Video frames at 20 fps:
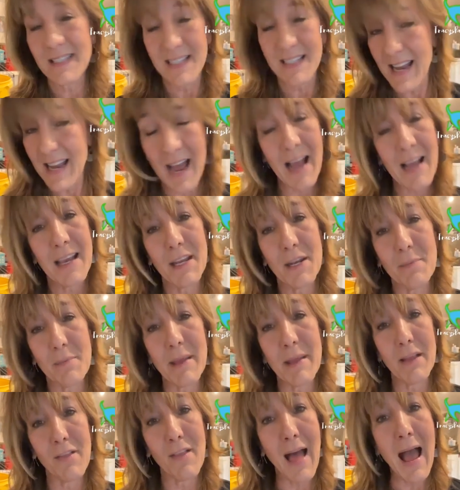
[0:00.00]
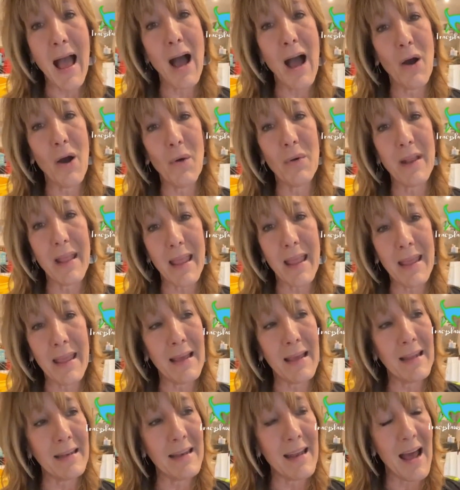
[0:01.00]
it's not going to be allowed
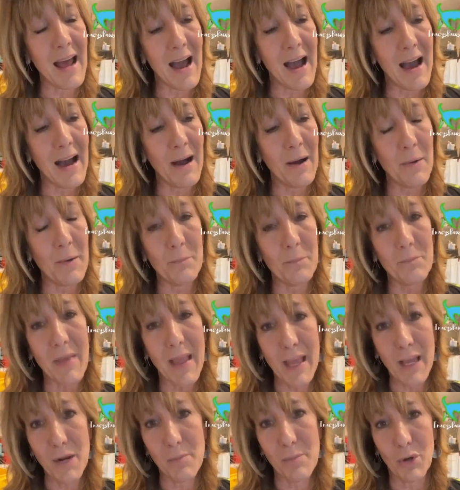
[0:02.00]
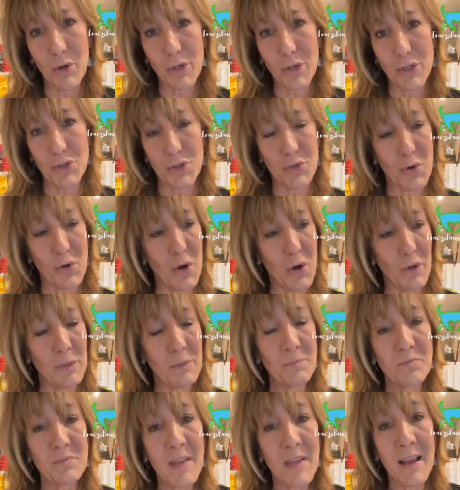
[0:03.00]
in animal control.
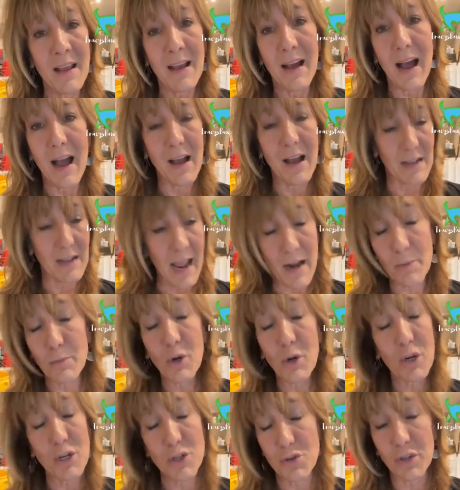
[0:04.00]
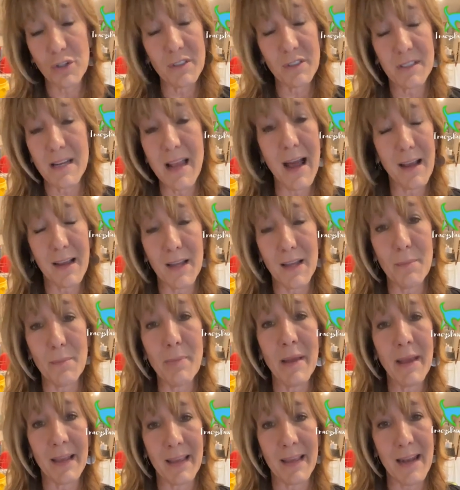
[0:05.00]
Animal control is not going to
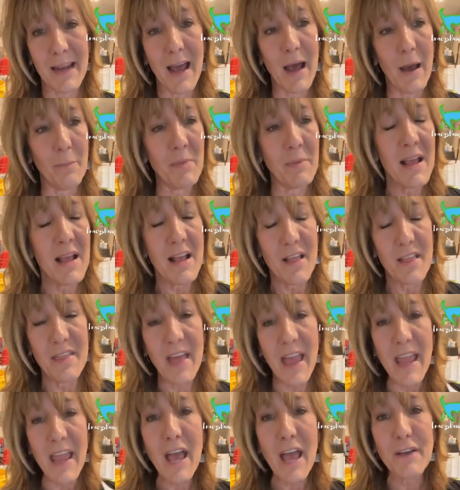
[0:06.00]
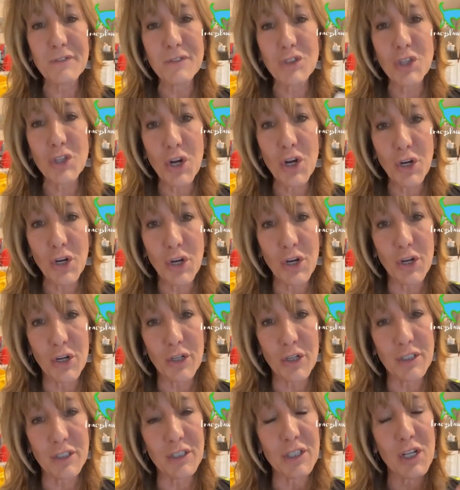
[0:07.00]
pick it up. They have
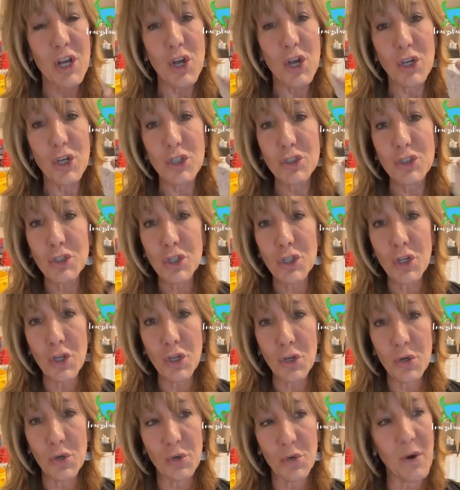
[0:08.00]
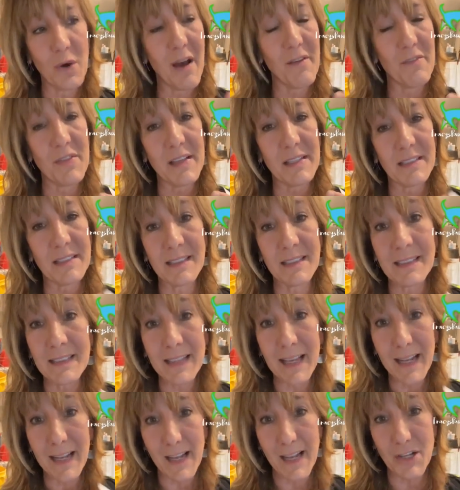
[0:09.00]
turned two of the
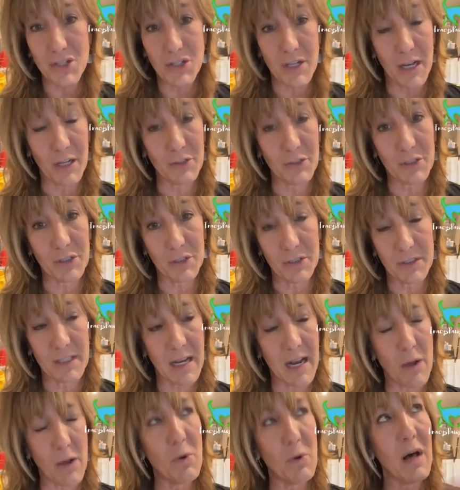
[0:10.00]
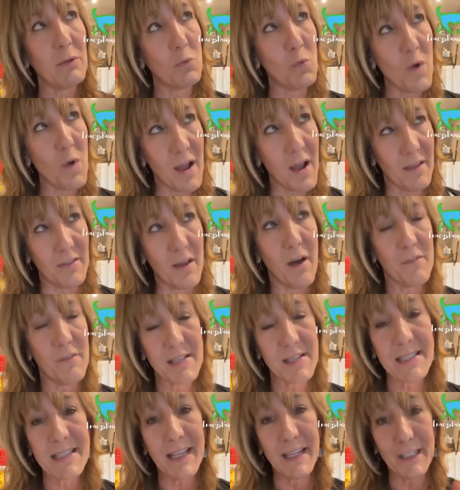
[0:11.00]
city shelters one of
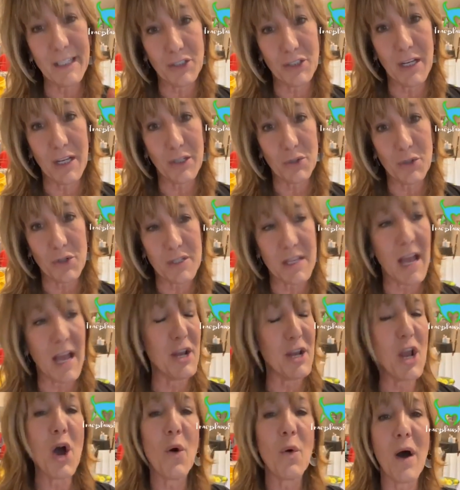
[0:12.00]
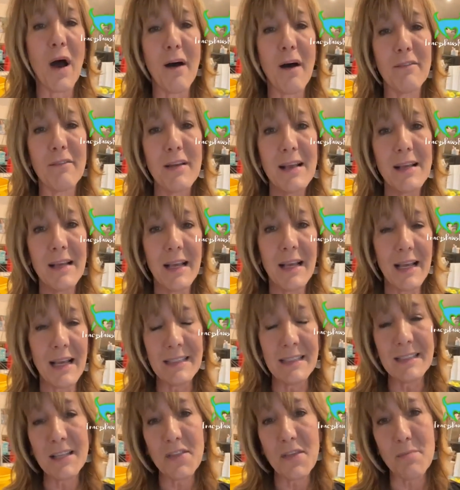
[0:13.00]
the city shelters I know of
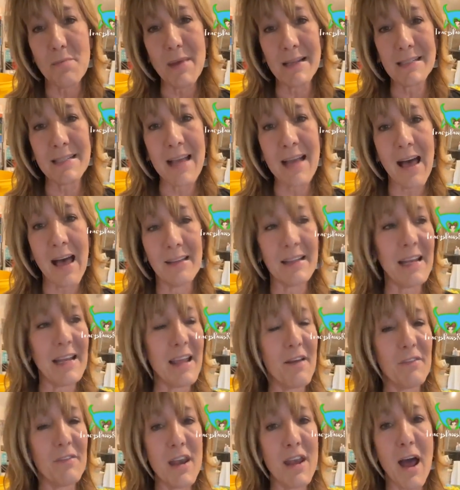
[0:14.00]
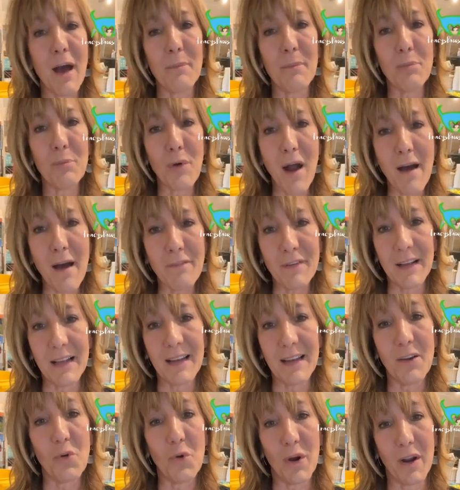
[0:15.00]
into the mentality of a
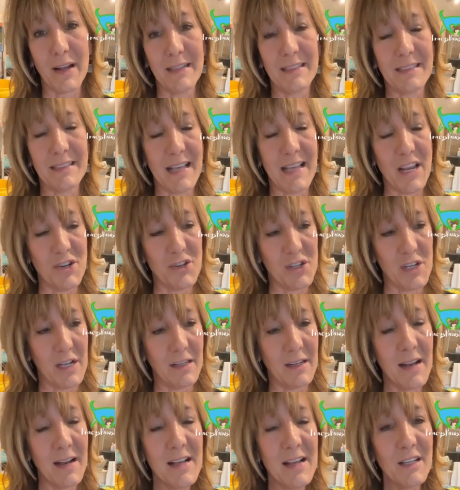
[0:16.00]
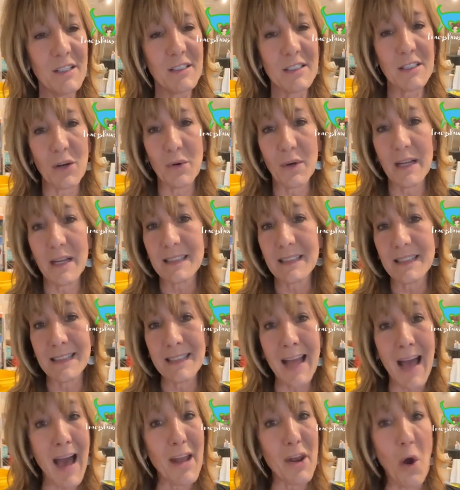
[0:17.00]
nonprofit organization. So it's
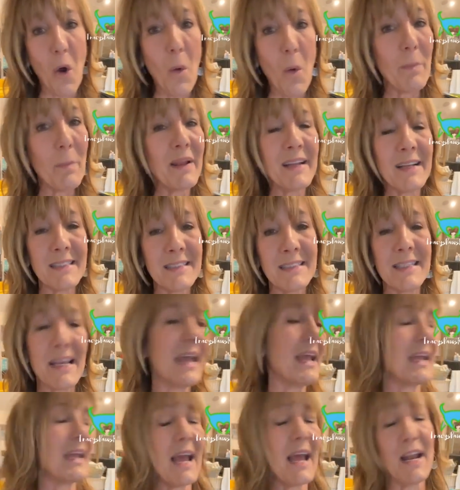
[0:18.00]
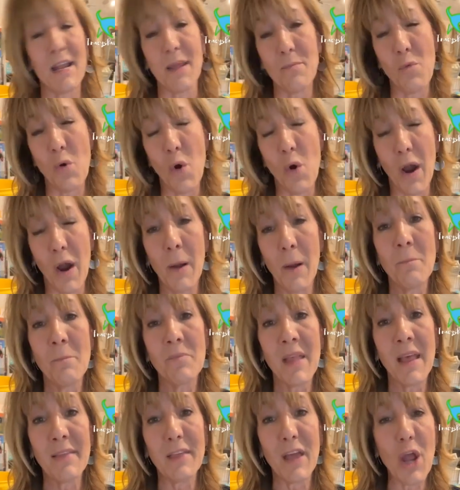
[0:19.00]
not open intake anymore.
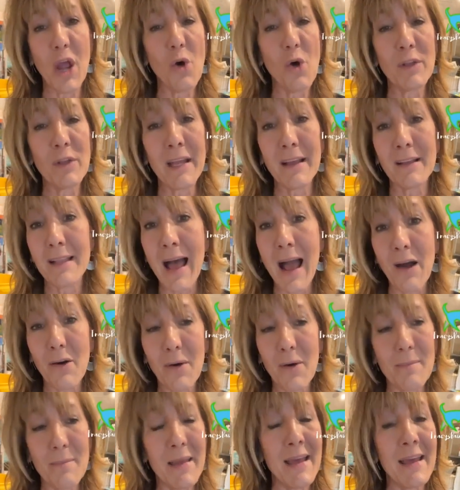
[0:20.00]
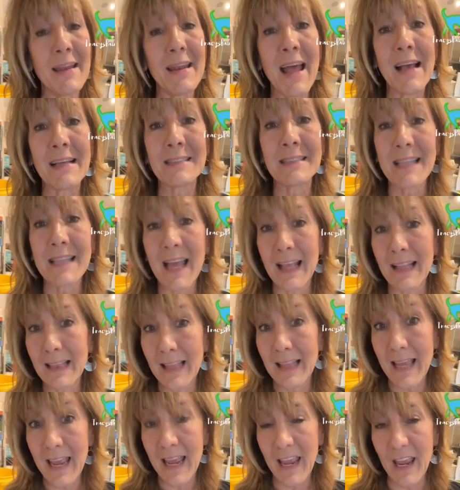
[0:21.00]
They only allow them in as they
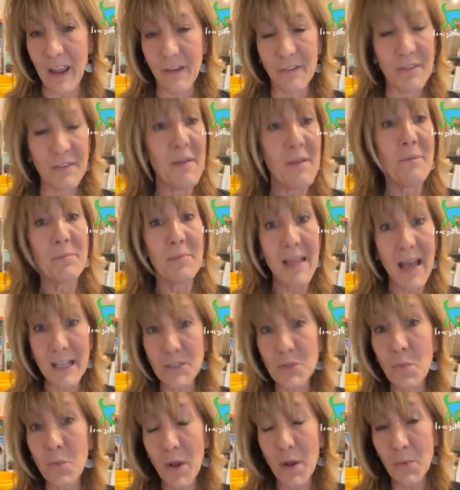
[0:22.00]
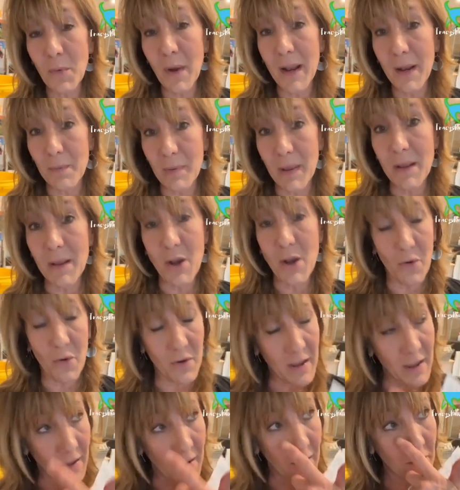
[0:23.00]
leave. That's one way to be
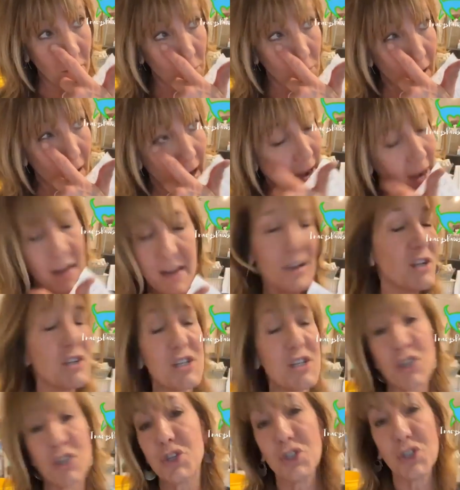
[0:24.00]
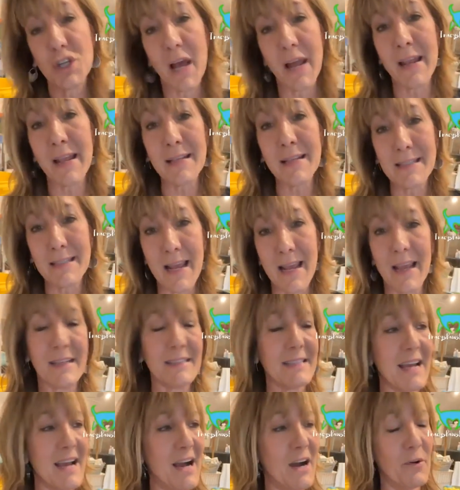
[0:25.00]
no-kill, right? You just shut
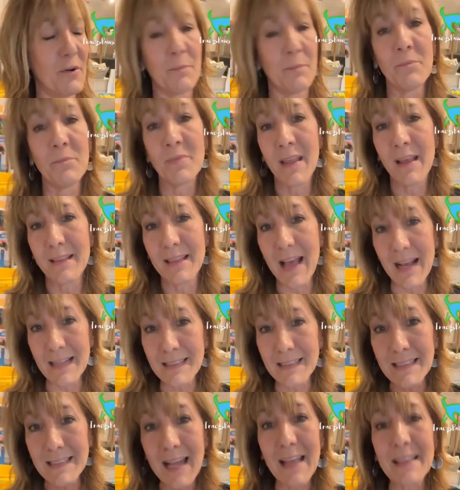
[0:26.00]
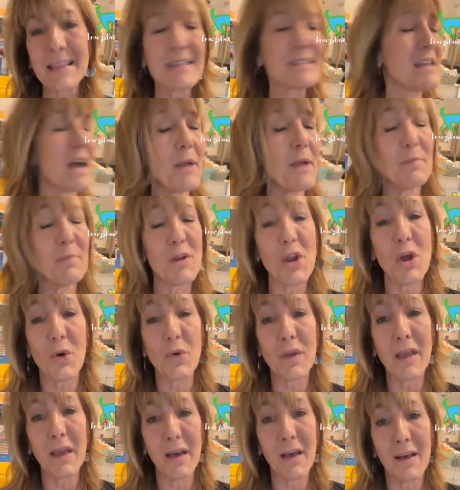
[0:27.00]
intake down. That's not the type of
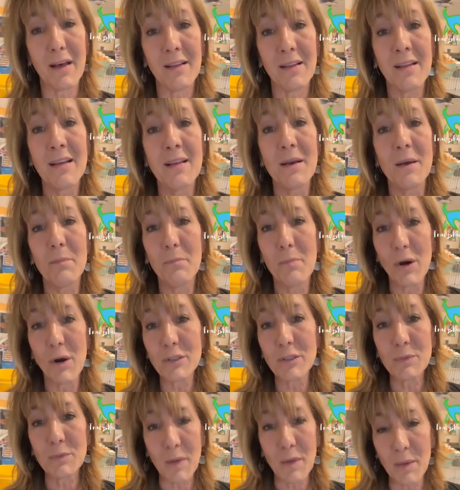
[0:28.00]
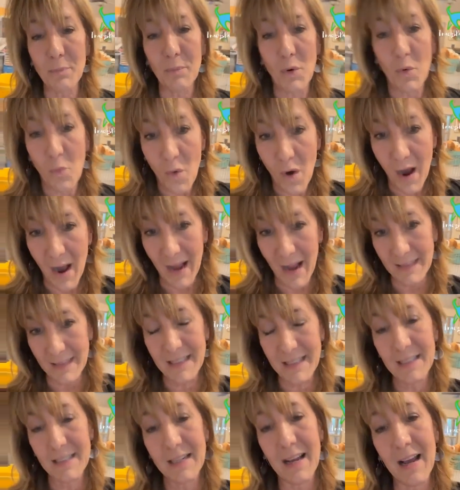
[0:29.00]
no-kill most people
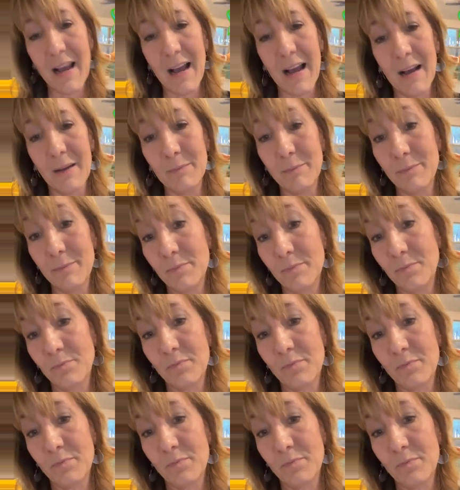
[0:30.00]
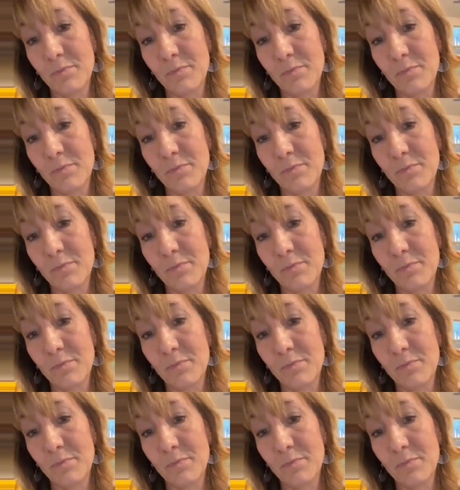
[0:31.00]
want. Not